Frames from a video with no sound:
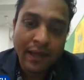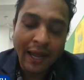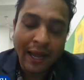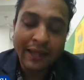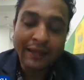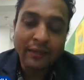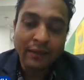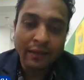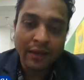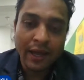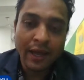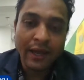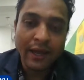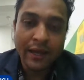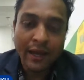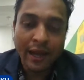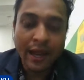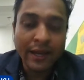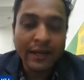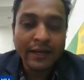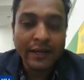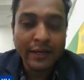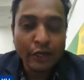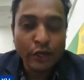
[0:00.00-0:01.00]
And, and,
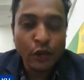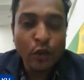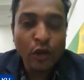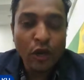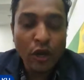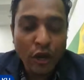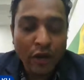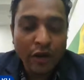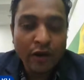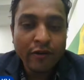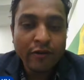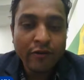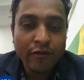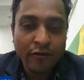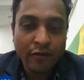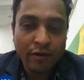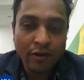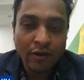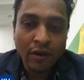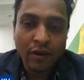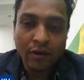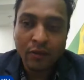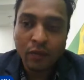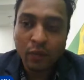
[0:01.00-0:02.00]
and you learn
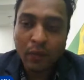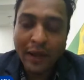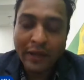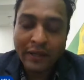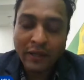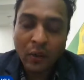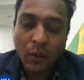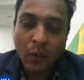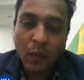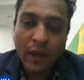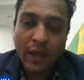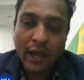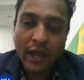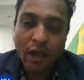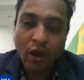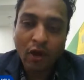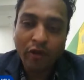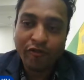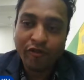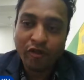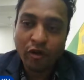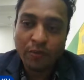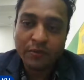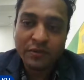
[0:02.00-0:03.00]
uh, by the way
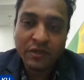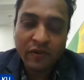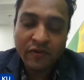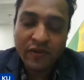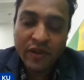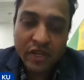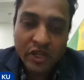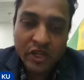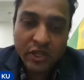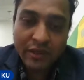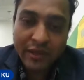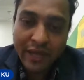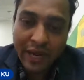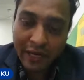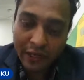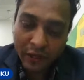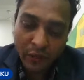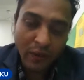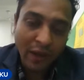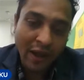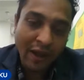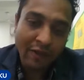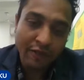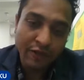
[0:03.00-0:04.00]
of observation that
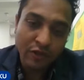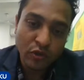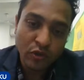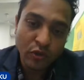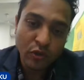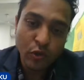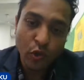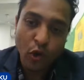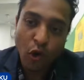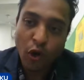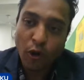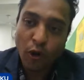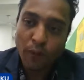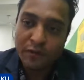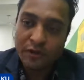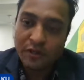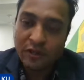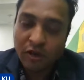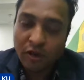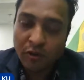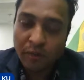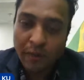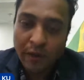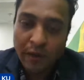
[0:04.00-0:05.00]
you have. So you
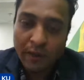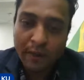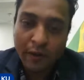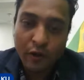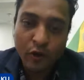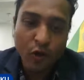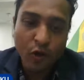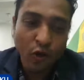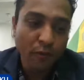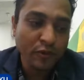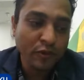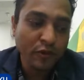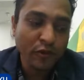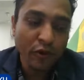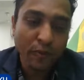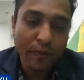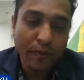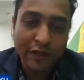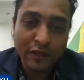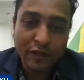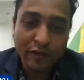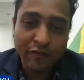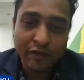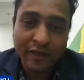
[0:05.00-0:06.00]
observe people, you observe your
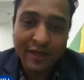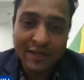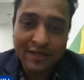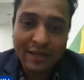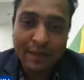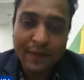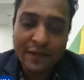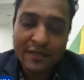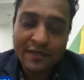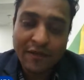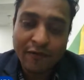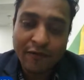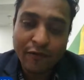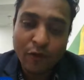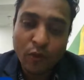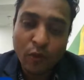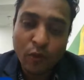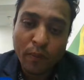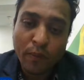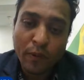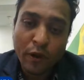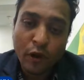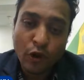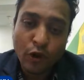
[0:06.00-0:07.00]
parents. So for example, someone
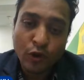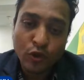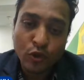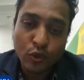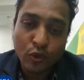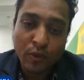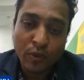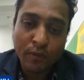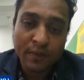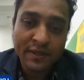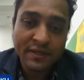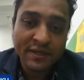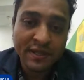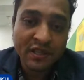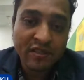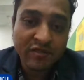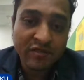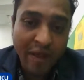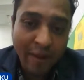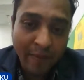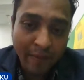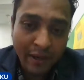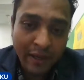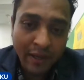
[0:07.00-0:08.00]
who belongs to a business
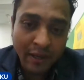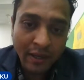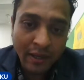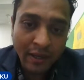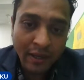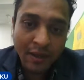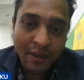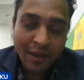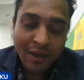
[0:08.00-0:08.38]
family,